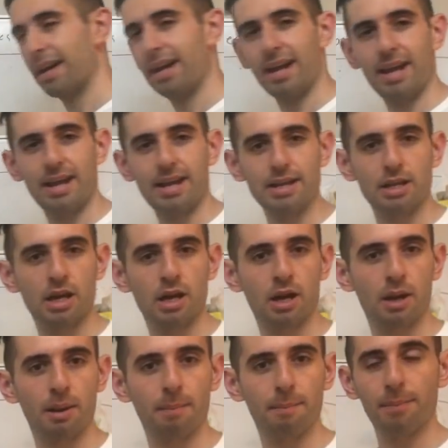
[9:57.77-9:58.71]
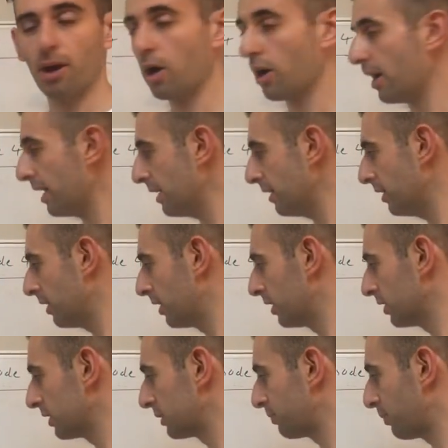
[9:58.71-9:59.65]
and pi,
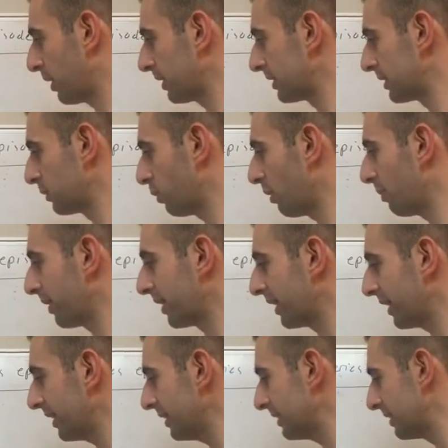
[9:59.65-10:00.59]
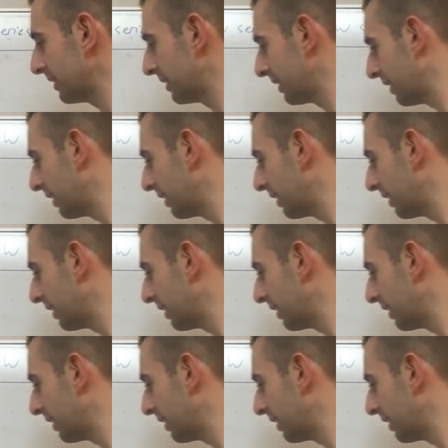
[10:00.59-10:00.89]
just by swapping these.